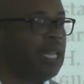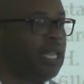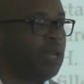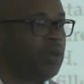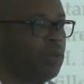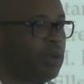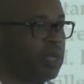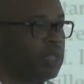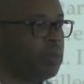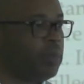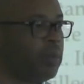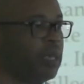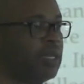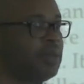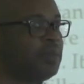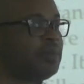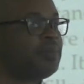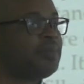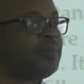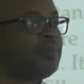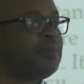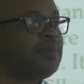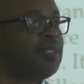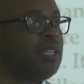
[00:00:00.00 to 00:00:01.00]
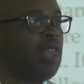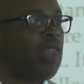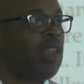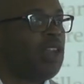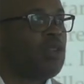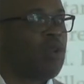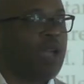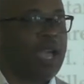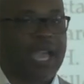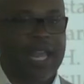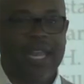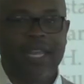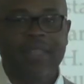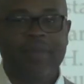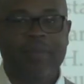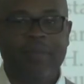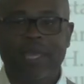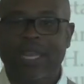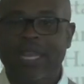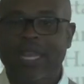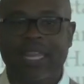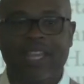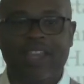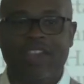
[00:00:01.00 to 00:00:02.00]
in here with me? Do I got any
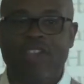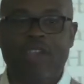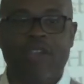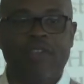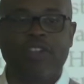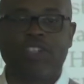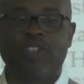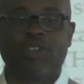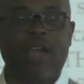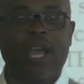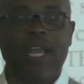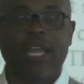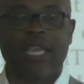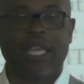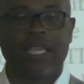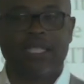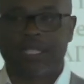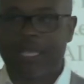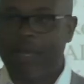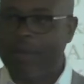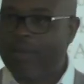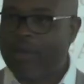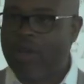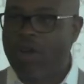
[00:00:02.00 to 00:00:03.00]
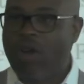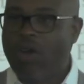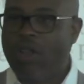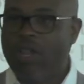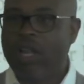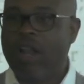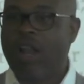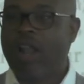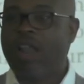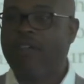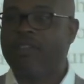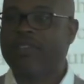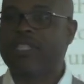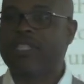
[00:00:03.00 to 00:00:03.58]
men in here? You ever try to get something going and all of